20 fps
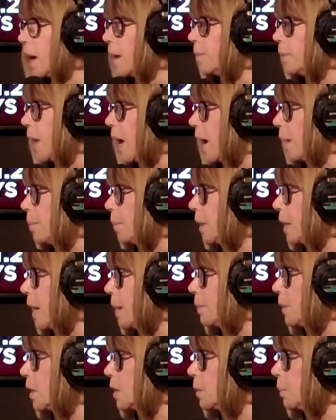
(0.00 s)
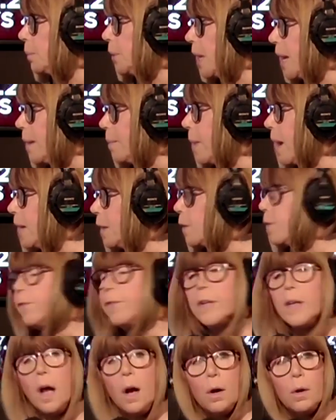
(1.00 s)
I'm not. But I'm going to play Michael
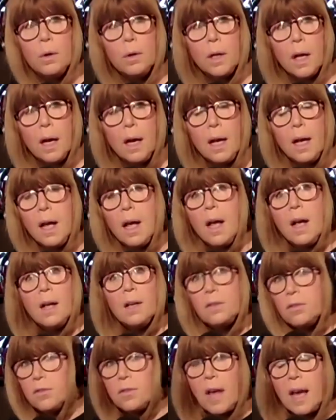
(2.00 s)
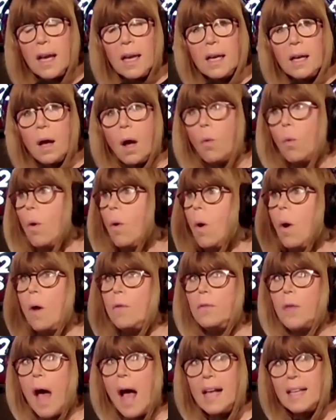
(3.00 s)
Fanone saying,
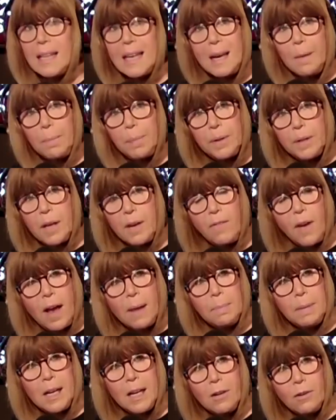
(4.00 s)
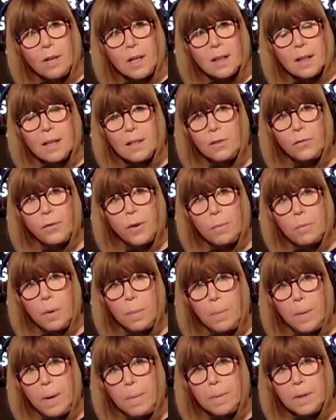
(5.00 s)
I can't believe I'm hearing this from
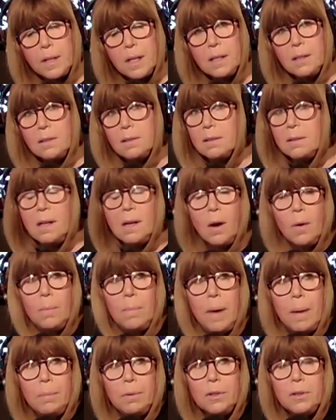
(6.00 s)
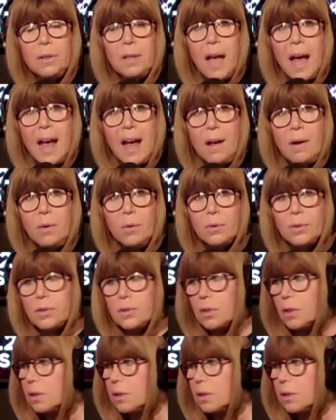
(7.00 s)
Republican, members of the House.